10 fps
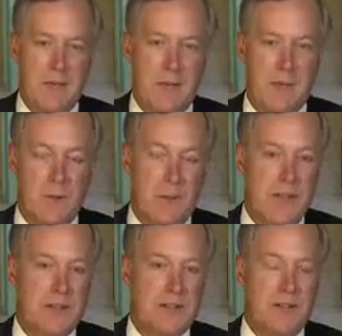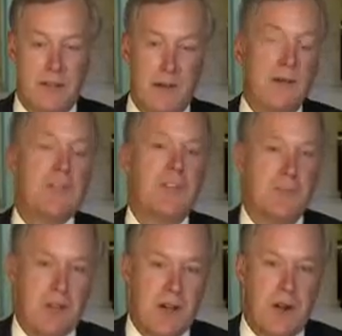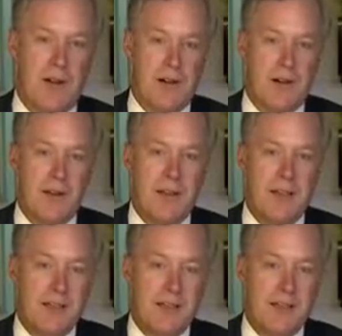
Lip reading: When it's it shouldn't be harder